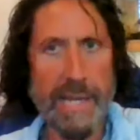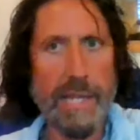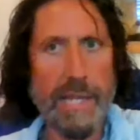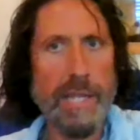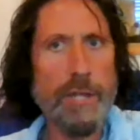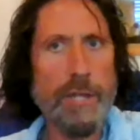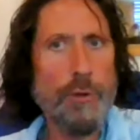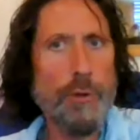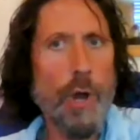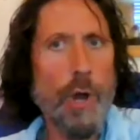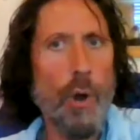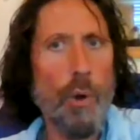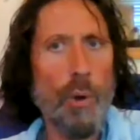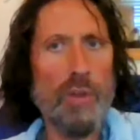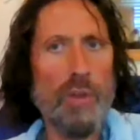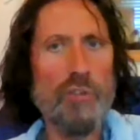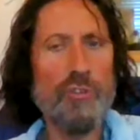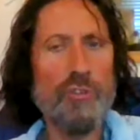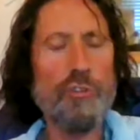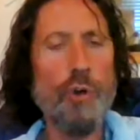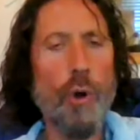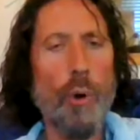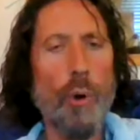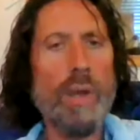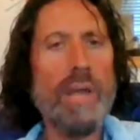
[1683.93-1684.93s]
You know,
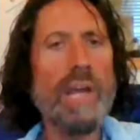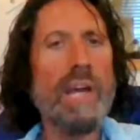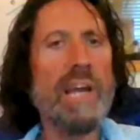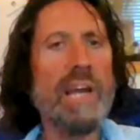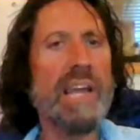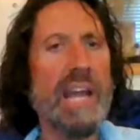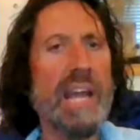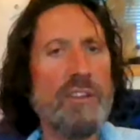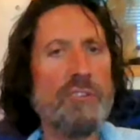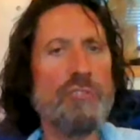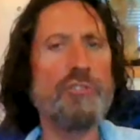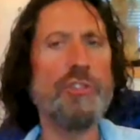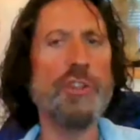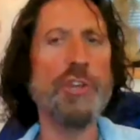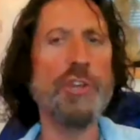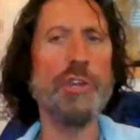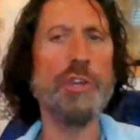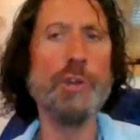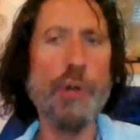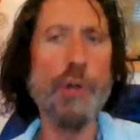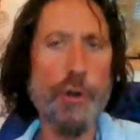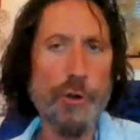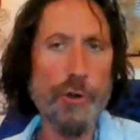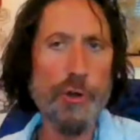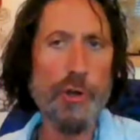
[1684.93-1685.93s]
it's going against
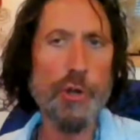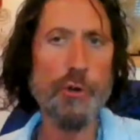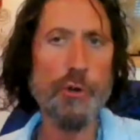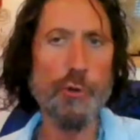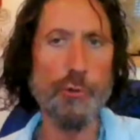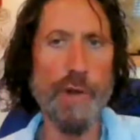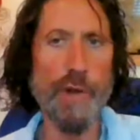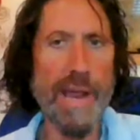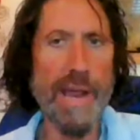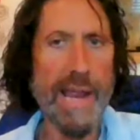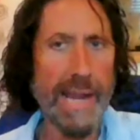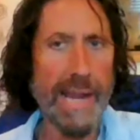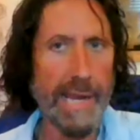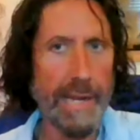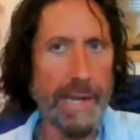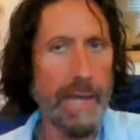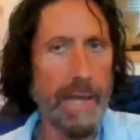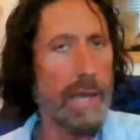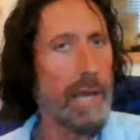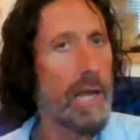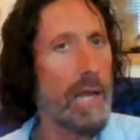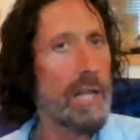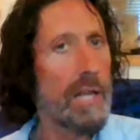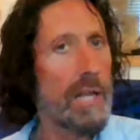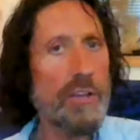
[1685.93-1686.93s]
your grain.
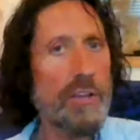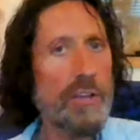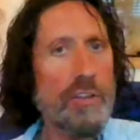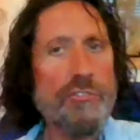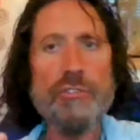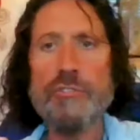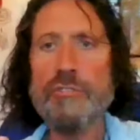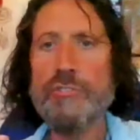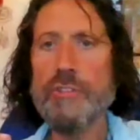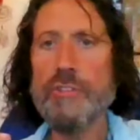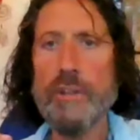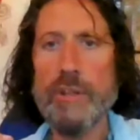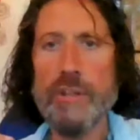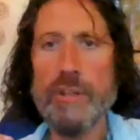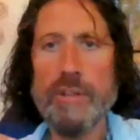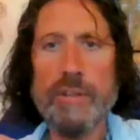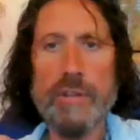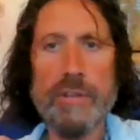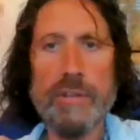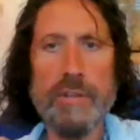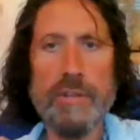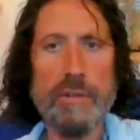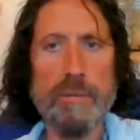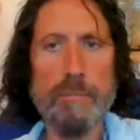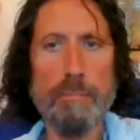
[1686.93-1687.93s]
This is the,
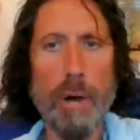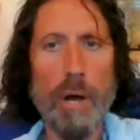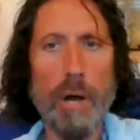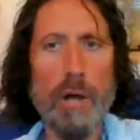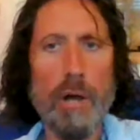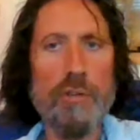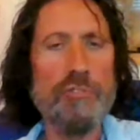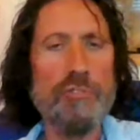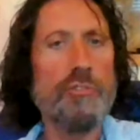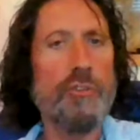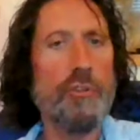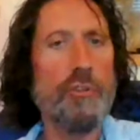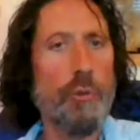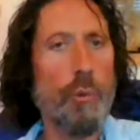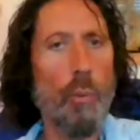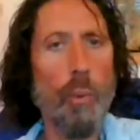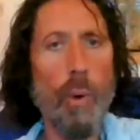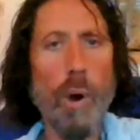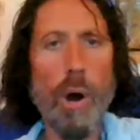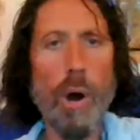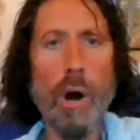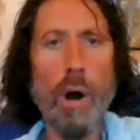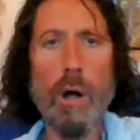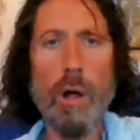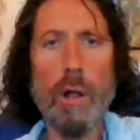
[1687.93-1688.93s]
the, the balls to the
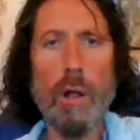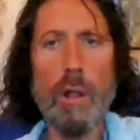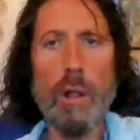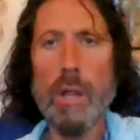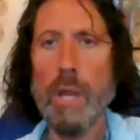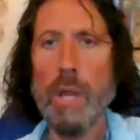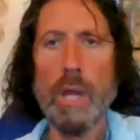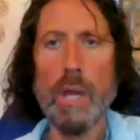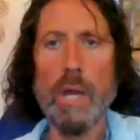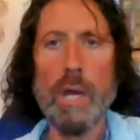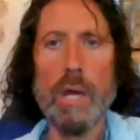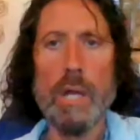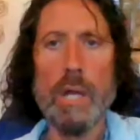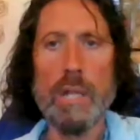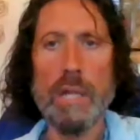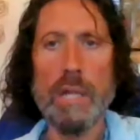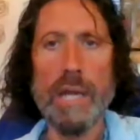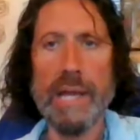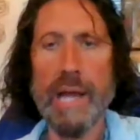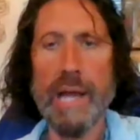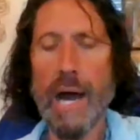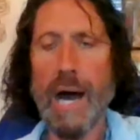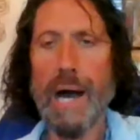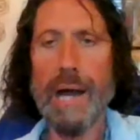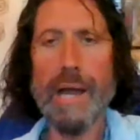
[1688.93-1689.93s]
wall.
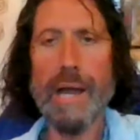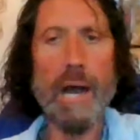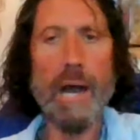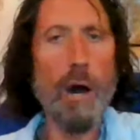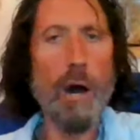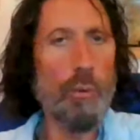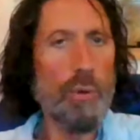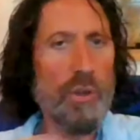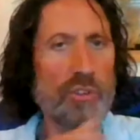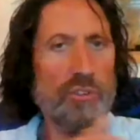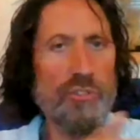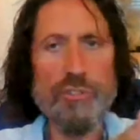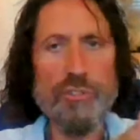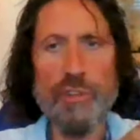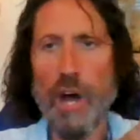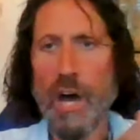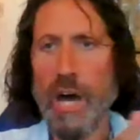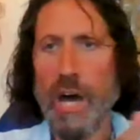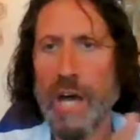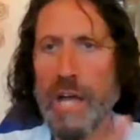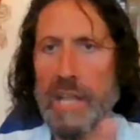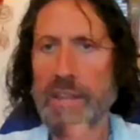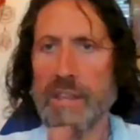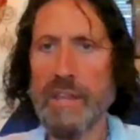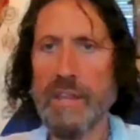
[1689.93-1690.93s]
Like, I always
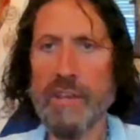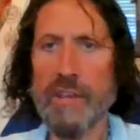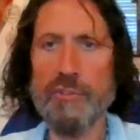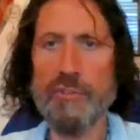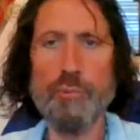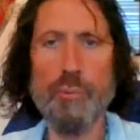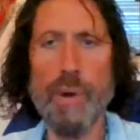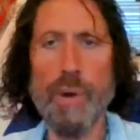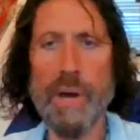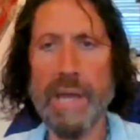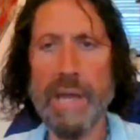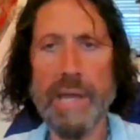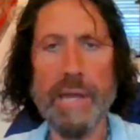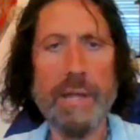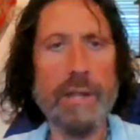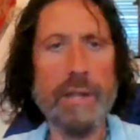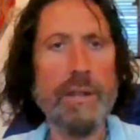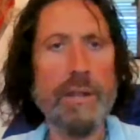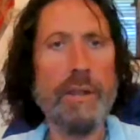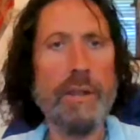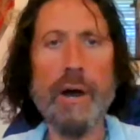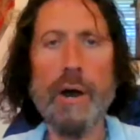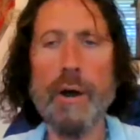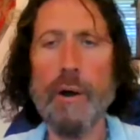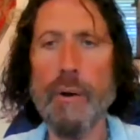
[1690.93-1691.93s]
thought this way.
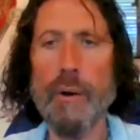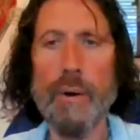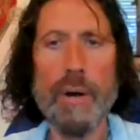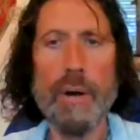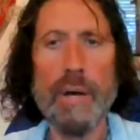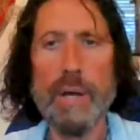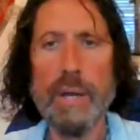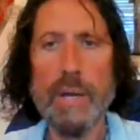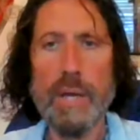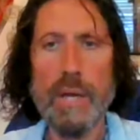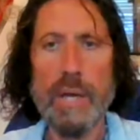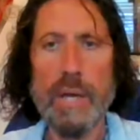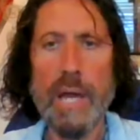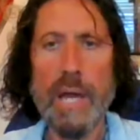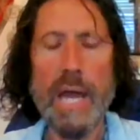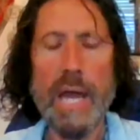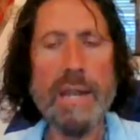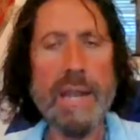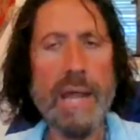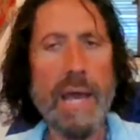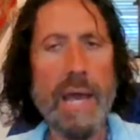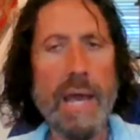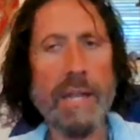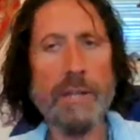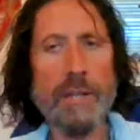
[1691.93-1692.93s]
No.
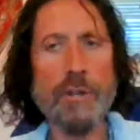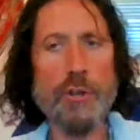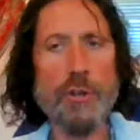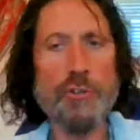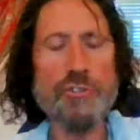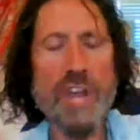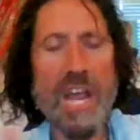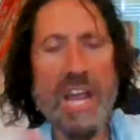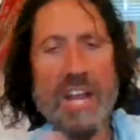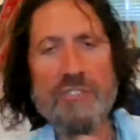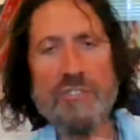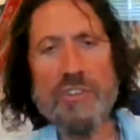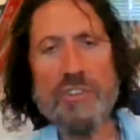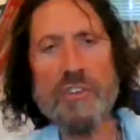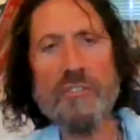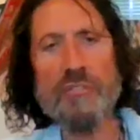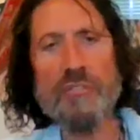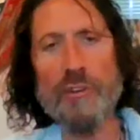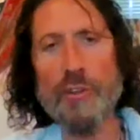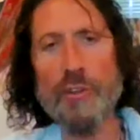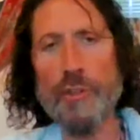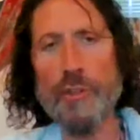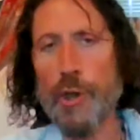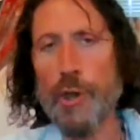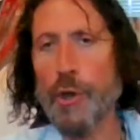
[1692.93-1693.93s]
And, and you're changing
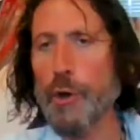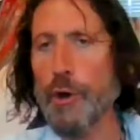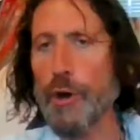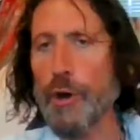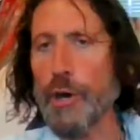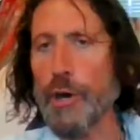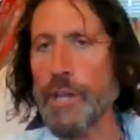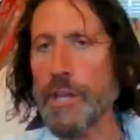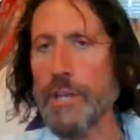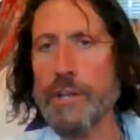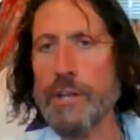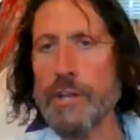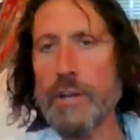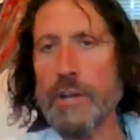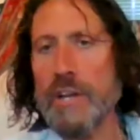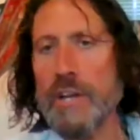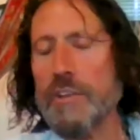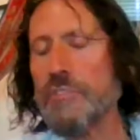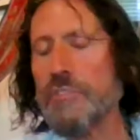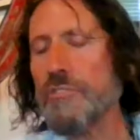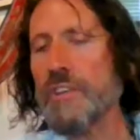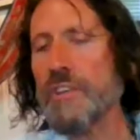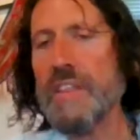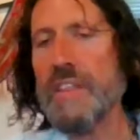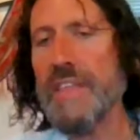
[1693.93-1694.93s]
for the good. You're going to
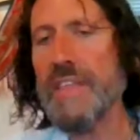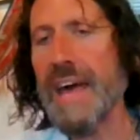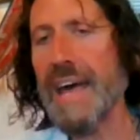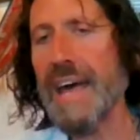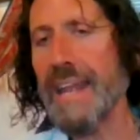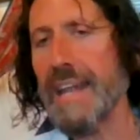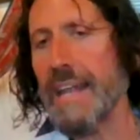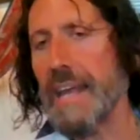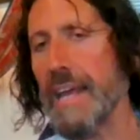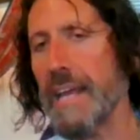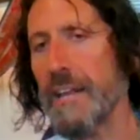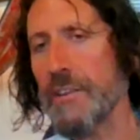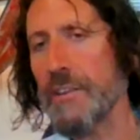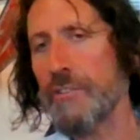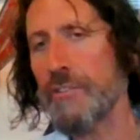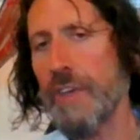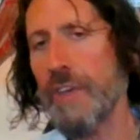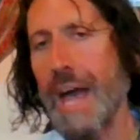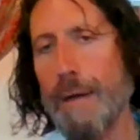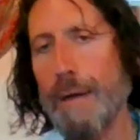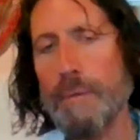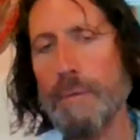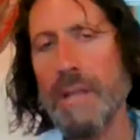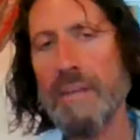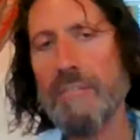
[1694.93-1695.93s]
see that it's
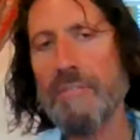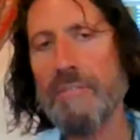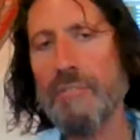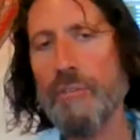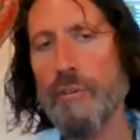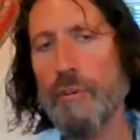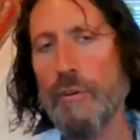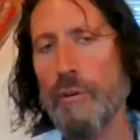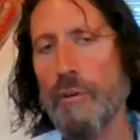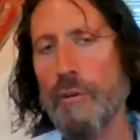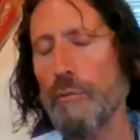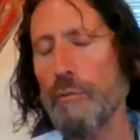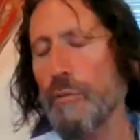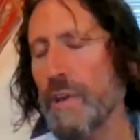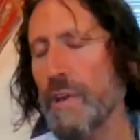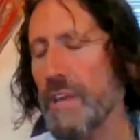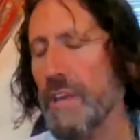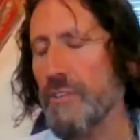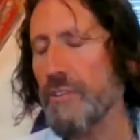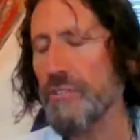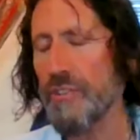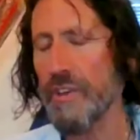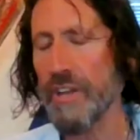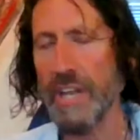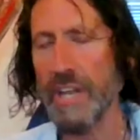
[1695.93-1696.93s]
happening for a
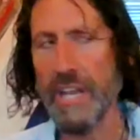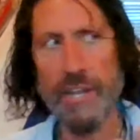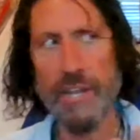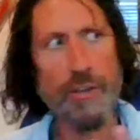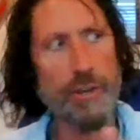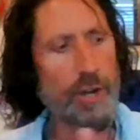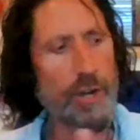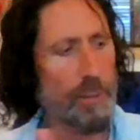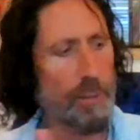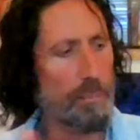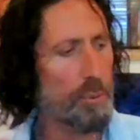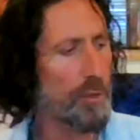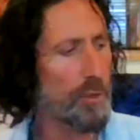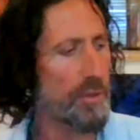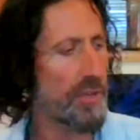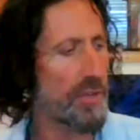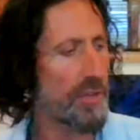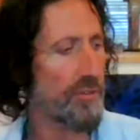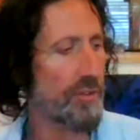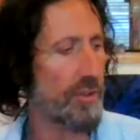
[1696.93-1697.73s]
reason. And you're going to put yeah.